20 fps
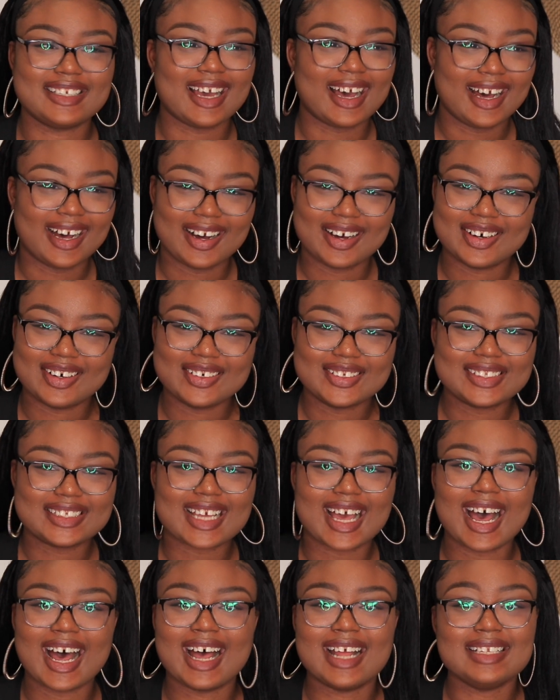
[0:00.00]
out,
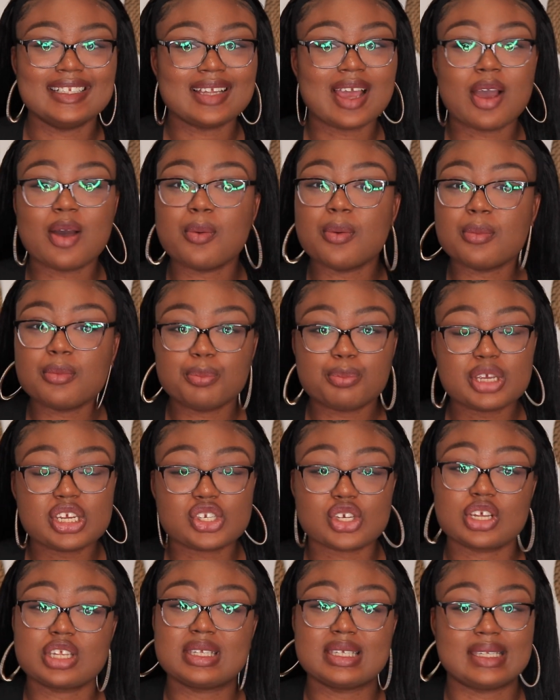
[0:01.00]
and be
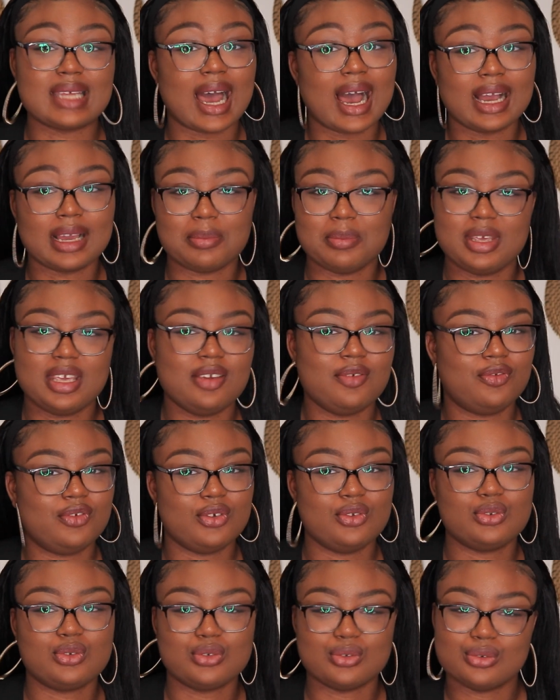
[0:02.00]
sure to tag me if
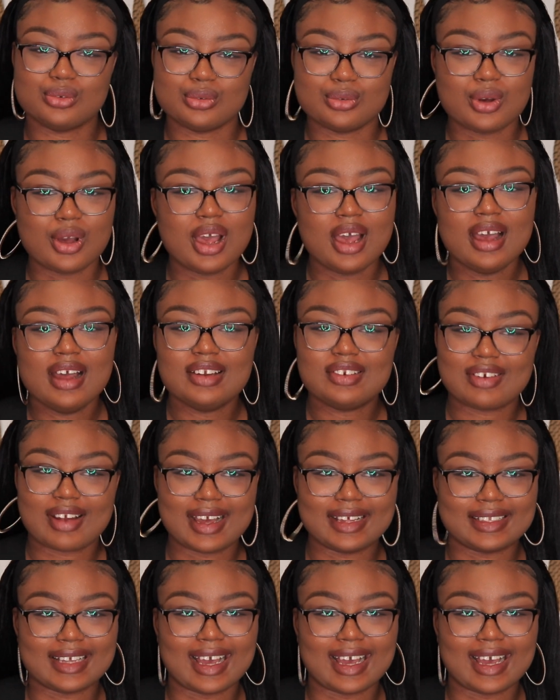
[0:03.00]
you do try it